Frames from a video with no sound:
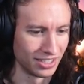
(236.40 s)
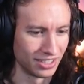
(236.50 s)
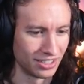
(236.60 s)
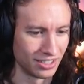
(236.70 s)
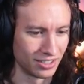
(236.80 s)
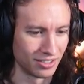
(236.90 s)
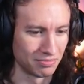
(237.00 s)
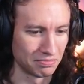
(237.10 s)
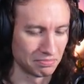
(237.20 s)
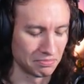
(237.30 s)

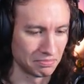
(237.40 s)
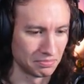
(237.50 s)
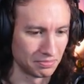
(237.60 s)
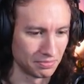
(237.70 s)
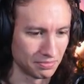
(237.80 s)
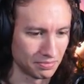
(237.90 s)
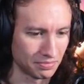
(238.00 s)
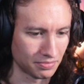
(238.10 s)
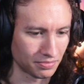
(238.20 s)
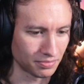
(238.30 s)

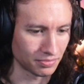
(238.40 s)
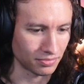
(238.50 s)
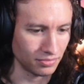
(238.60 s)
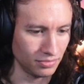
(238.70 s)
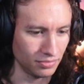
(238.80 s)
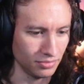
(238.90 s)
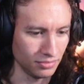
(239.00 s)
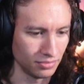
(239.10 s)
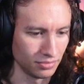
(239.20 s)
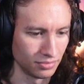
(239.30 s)

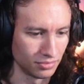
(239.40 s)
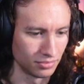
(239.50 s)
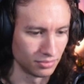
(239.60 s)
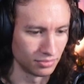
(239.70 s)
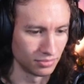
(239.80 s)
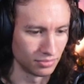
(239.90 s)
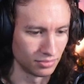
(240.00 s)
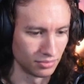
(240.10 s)
No one is speaking in this clip.